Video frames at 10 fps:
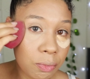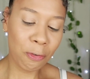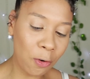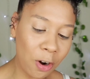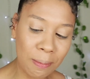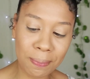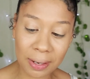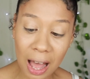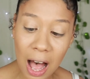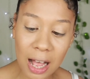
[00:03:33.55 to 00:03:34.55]
For
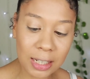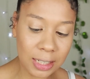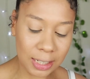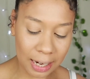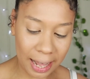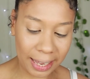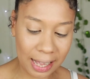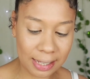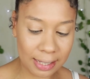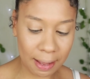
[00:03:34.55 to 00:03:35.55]
blush, like
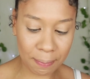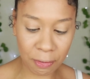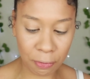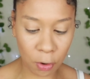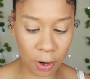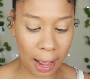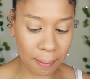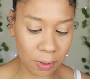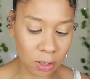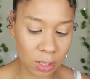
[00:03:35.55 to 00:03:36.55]
I said before,
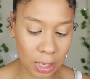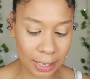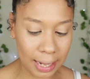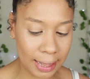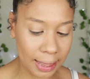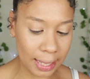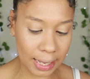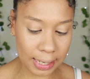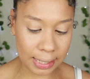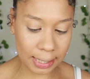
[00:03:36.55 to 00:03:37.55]
I'm using
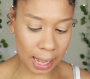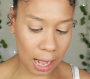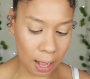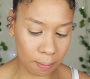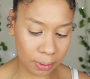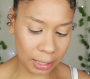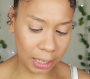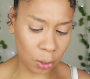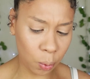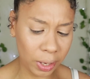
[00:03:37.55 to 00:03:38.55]
this
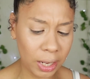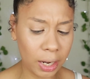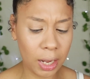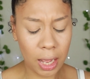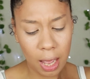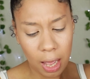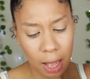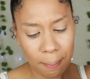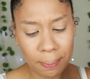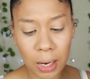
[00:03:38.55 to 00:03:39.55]
liquid
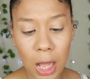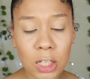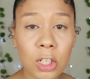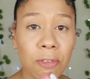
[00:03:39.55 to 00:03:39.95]
blush